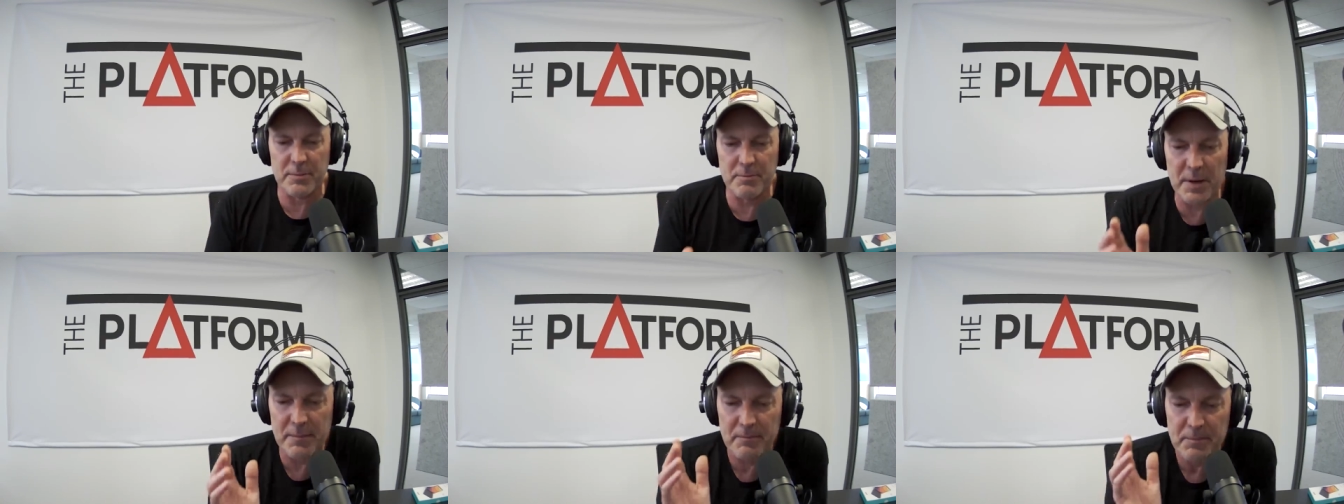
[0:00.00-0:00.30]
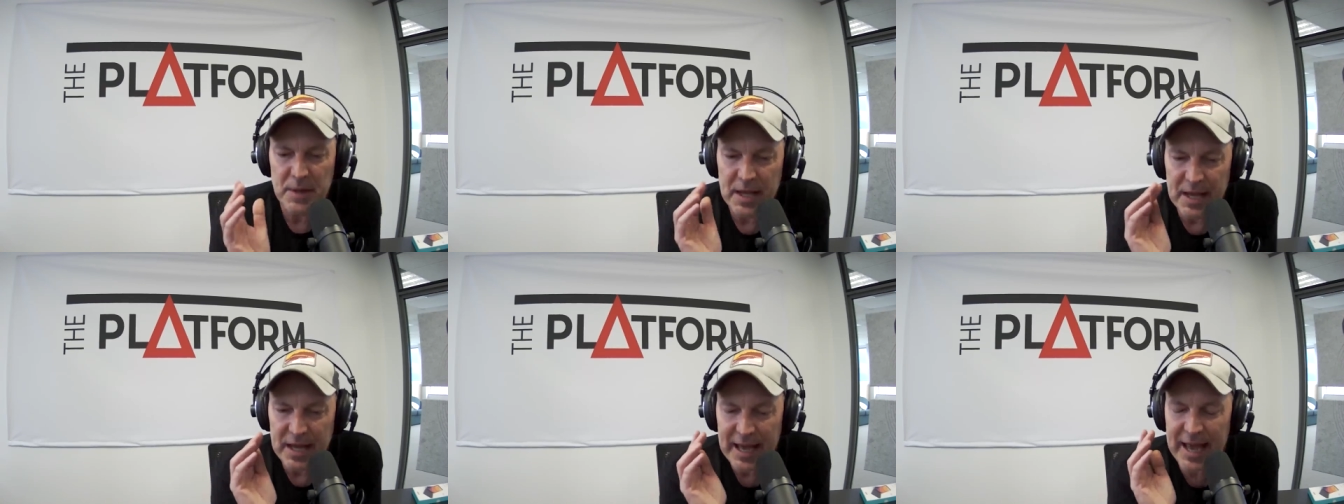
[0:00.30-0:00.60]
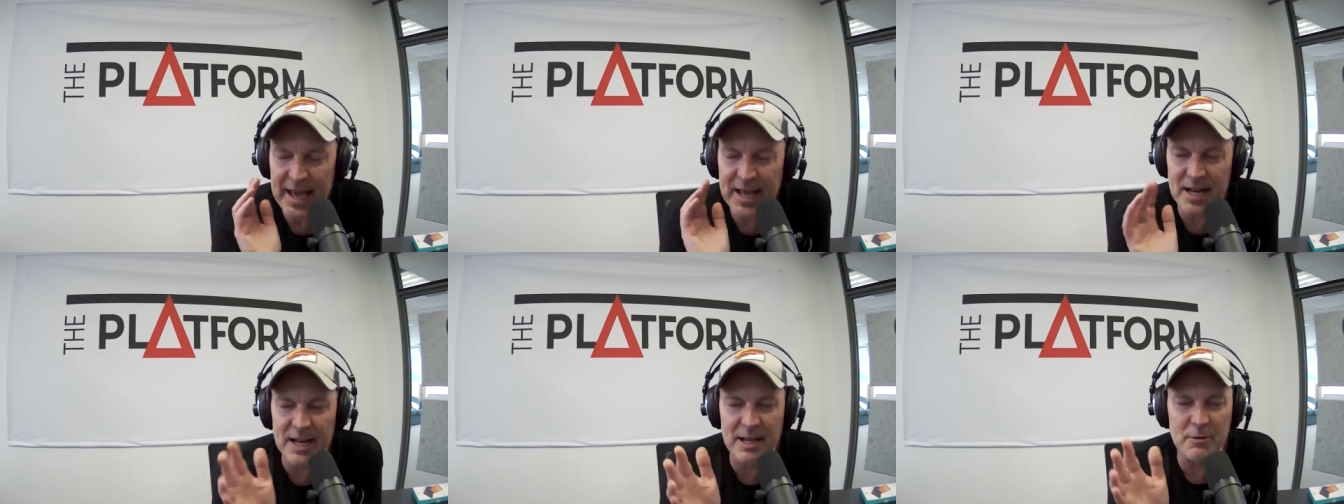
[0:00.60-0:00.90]
But
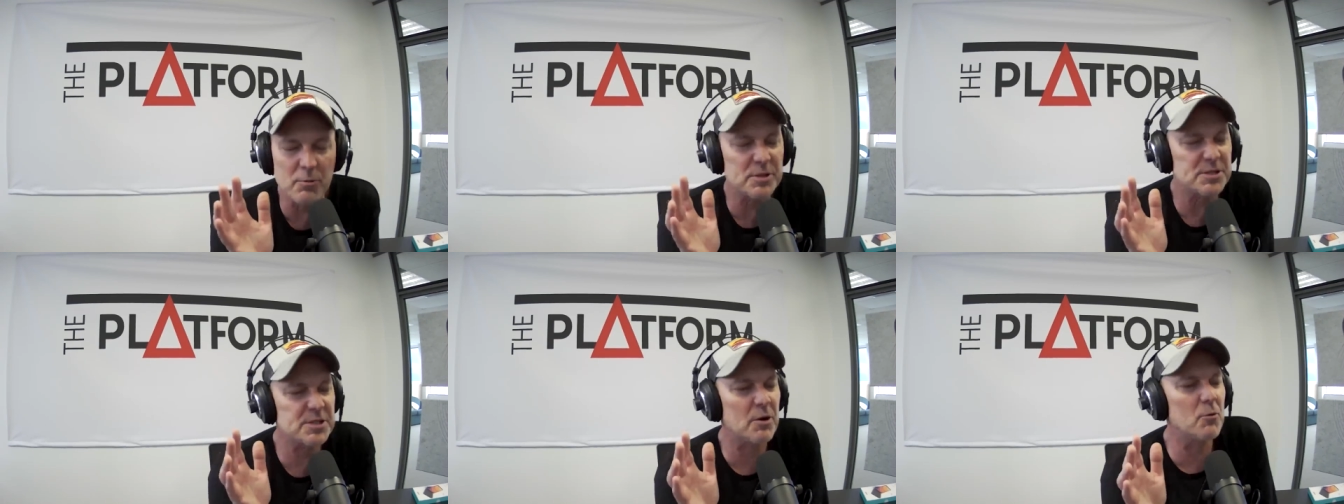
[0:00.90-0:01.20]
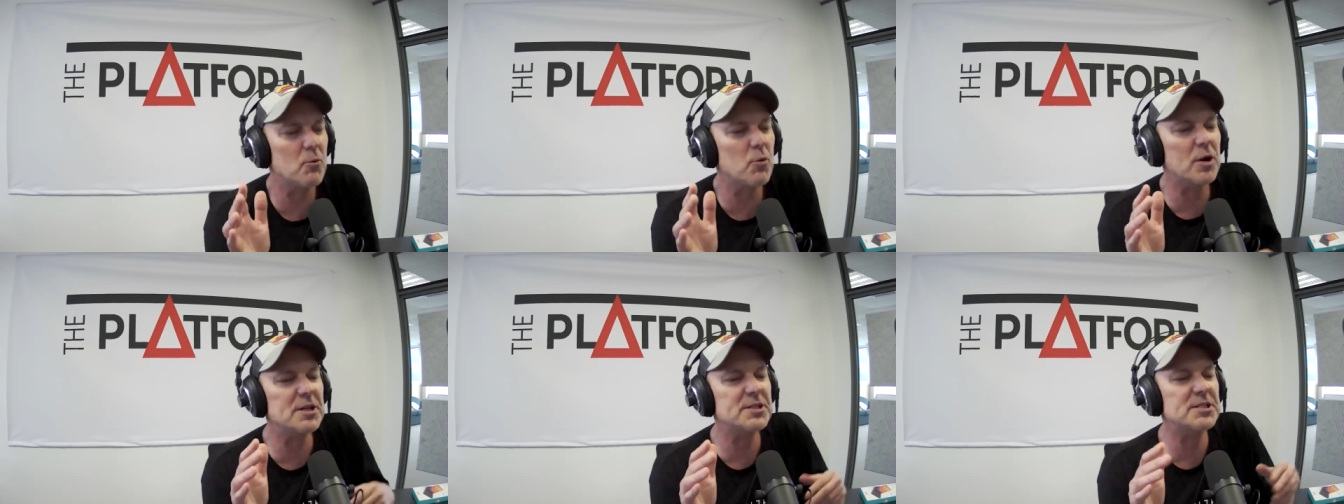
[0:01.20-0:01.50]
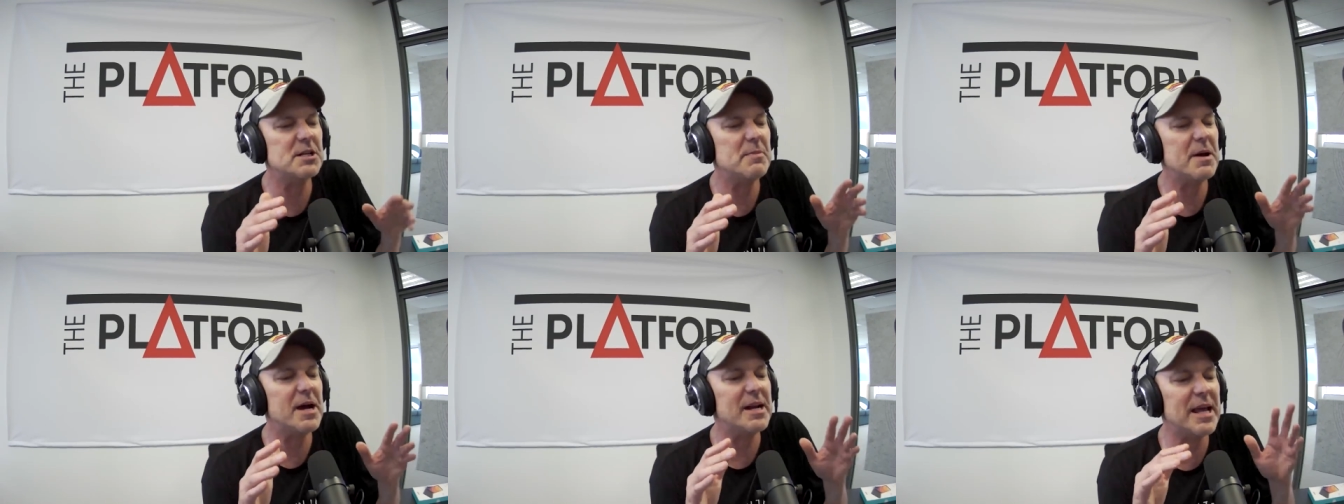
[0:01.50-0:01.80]
Adelaide, so what is it
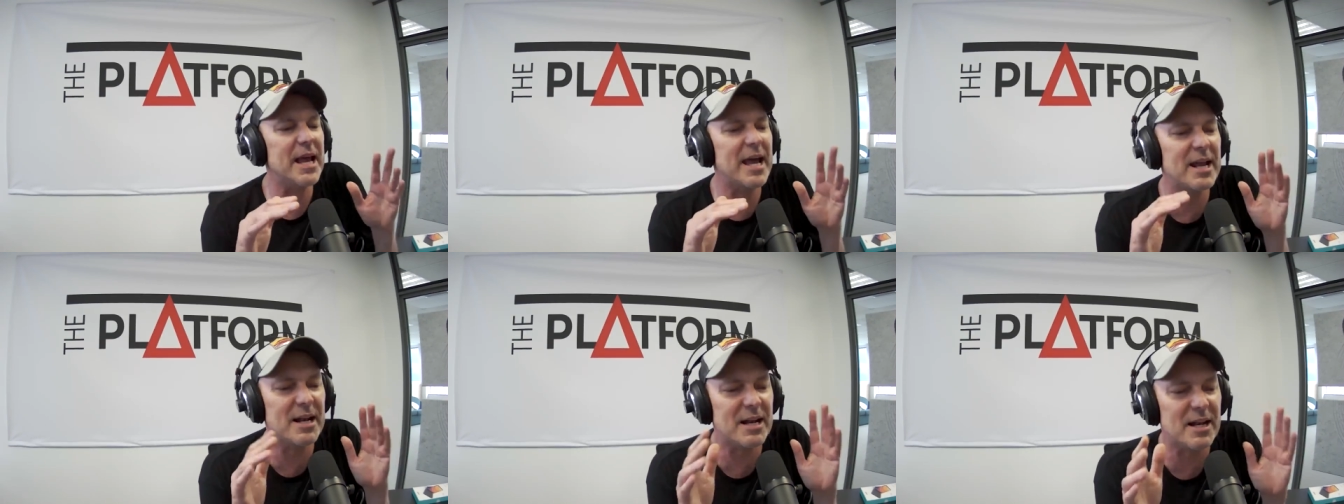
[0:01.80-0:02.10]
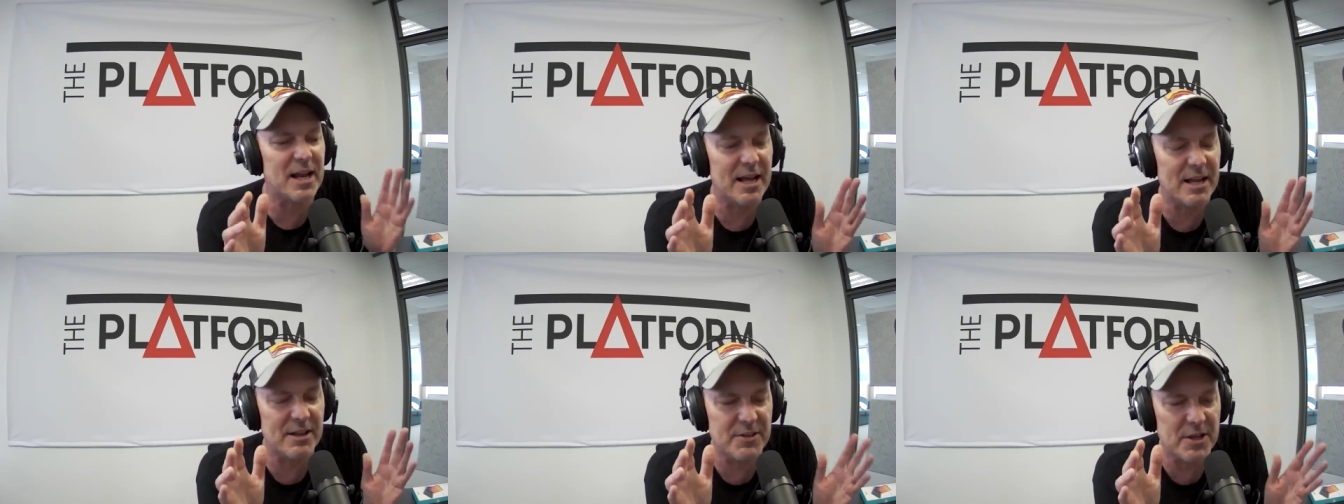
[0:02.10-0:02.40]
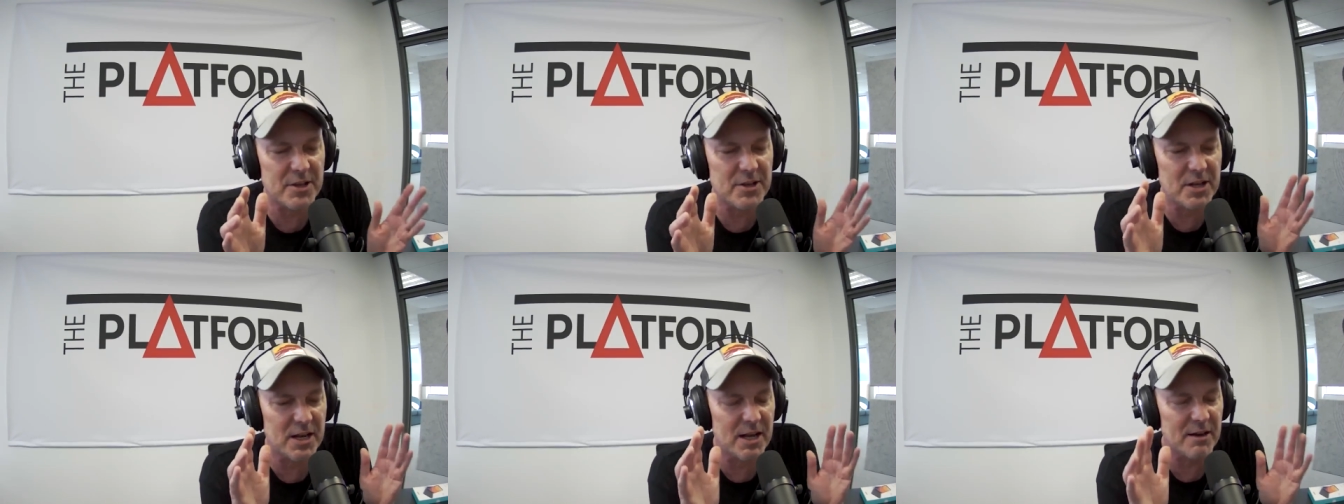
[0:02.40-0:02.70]
about Adelaide that
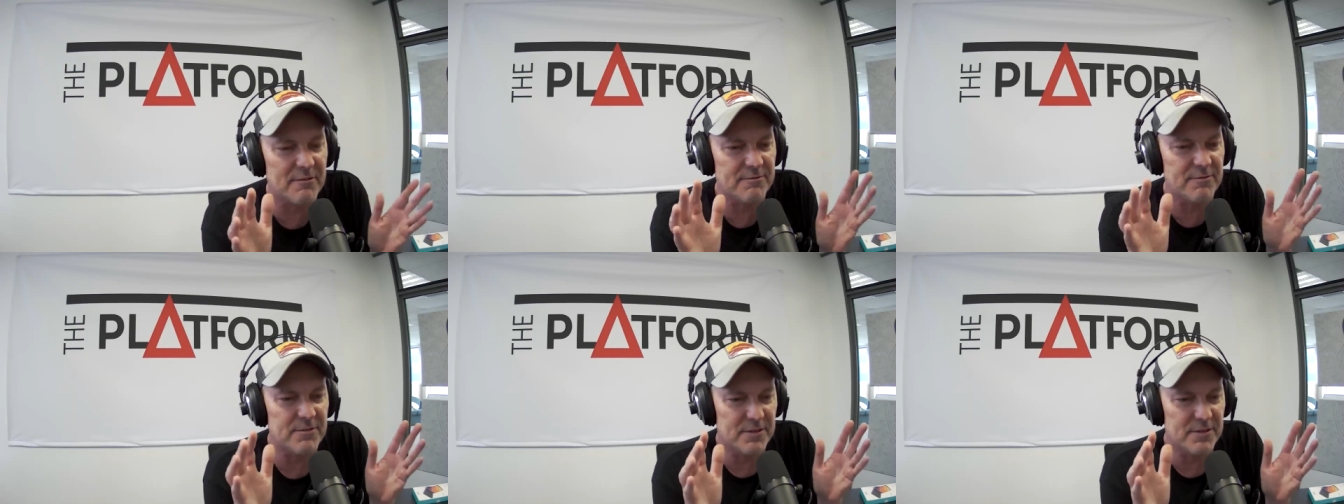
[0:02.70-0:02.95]
you love?